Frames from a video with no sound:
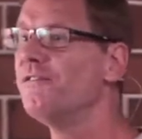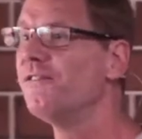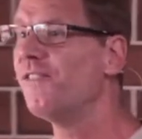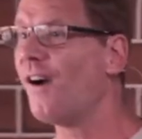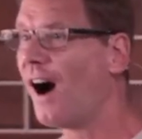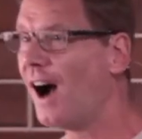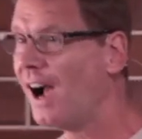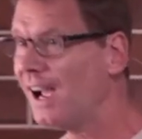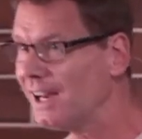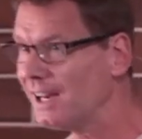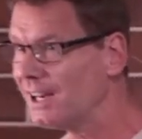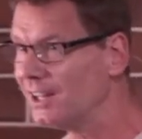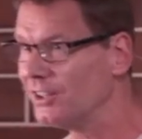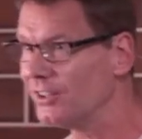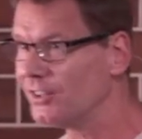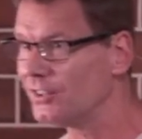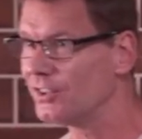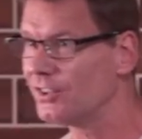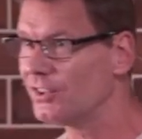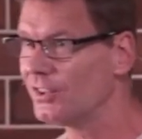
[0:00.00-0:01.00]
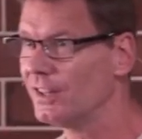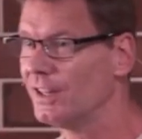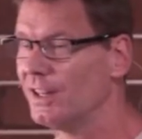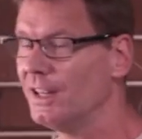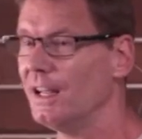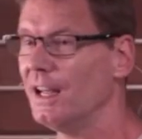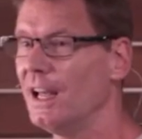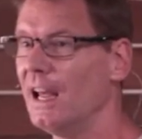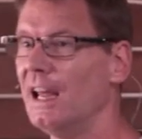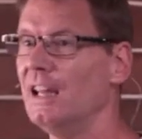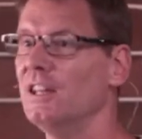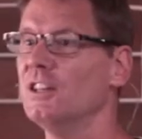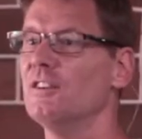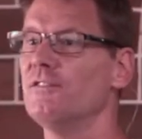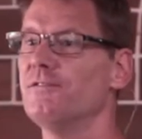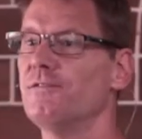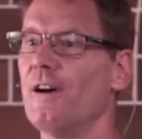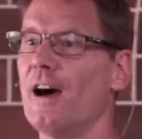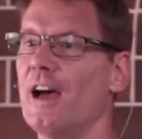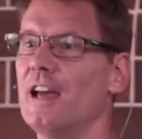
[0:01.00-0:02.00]
violence in the
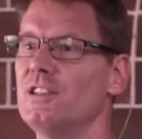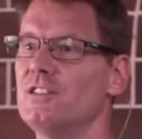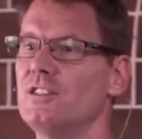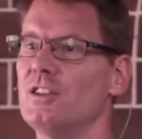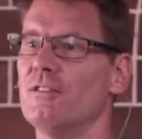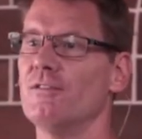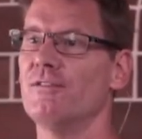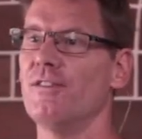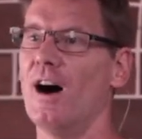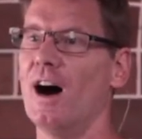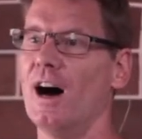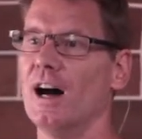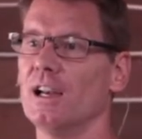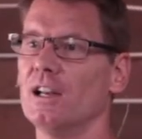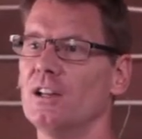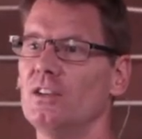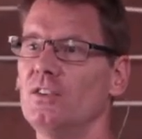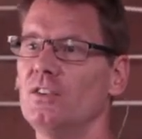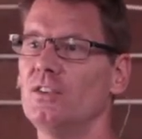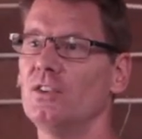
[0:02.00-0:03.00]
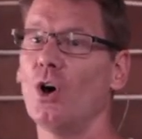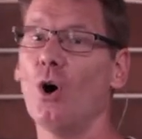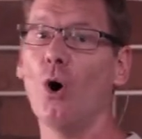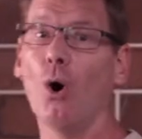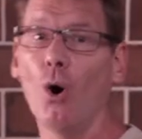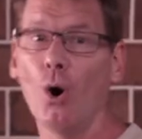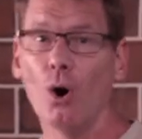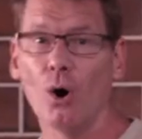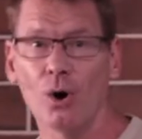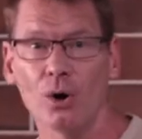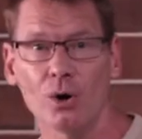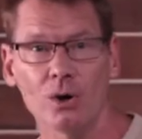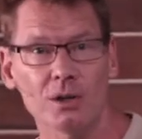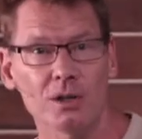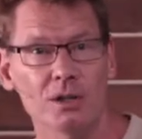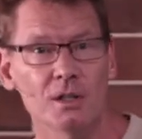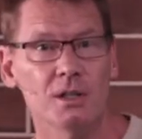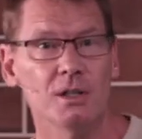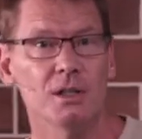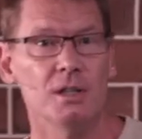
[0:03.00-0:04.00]
face of violence? Or
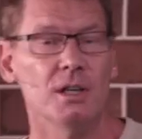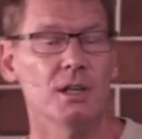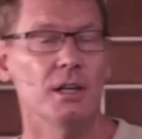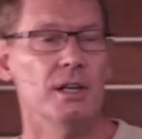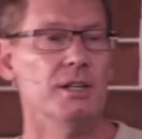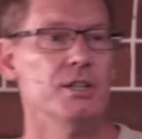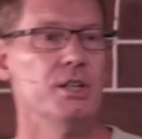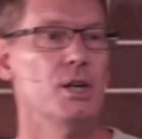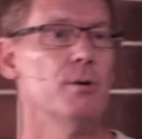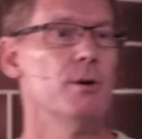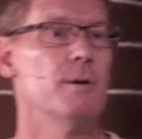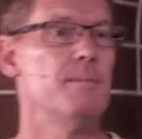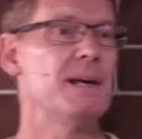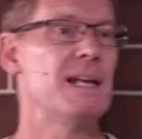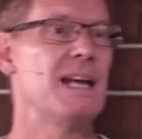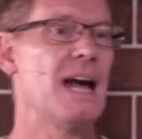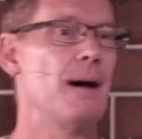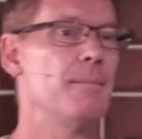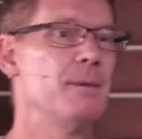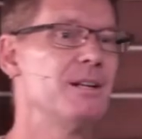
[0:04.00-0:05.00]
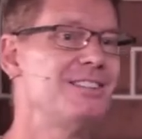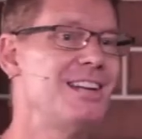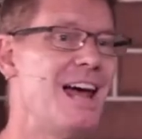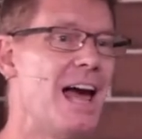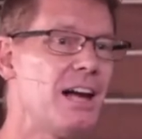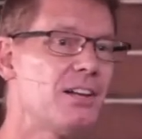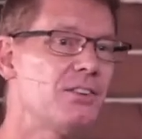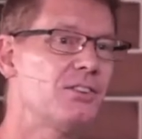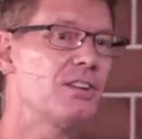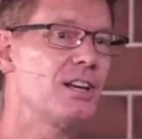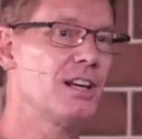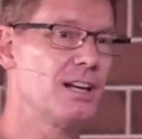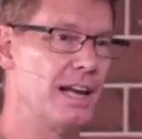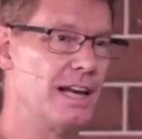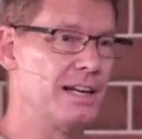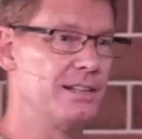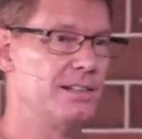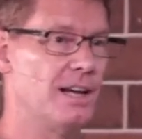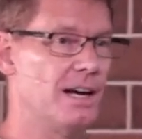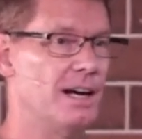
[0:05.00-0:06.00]
you would become a tax
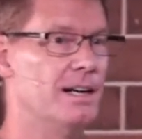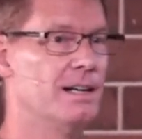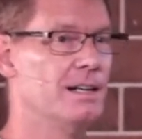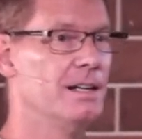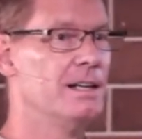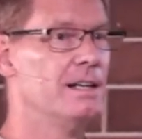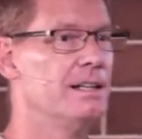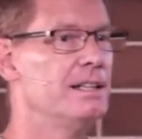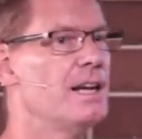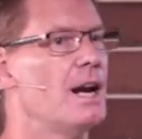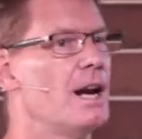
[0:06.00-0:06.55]
collector, you